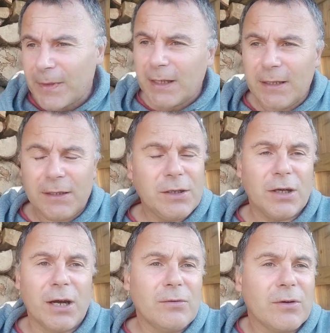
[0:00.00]
you know,
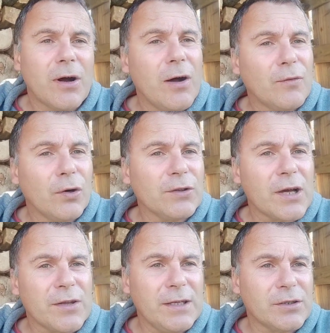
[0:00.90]
I've got nothing
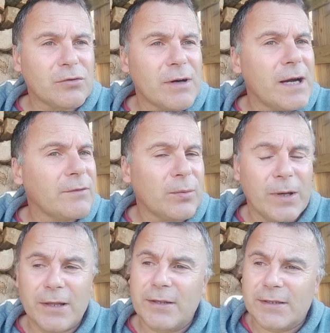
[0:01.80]
to craft with.
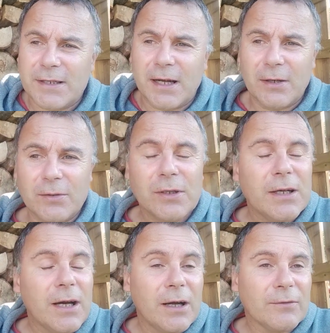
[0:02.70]
So,
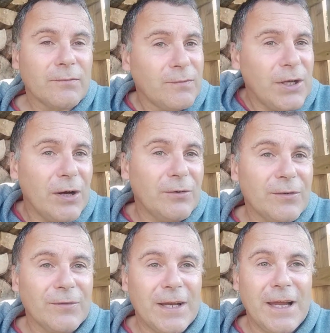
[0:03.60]
and you know,
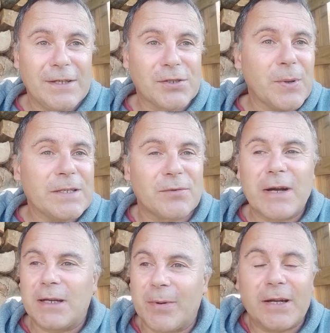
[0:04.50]
it swings and
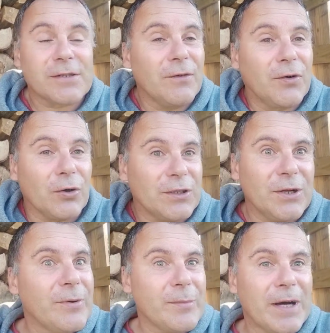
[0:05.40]
roundabouts. I've got to do it
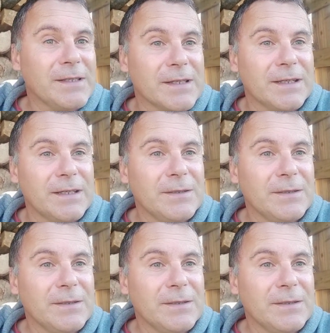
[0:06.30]
basically.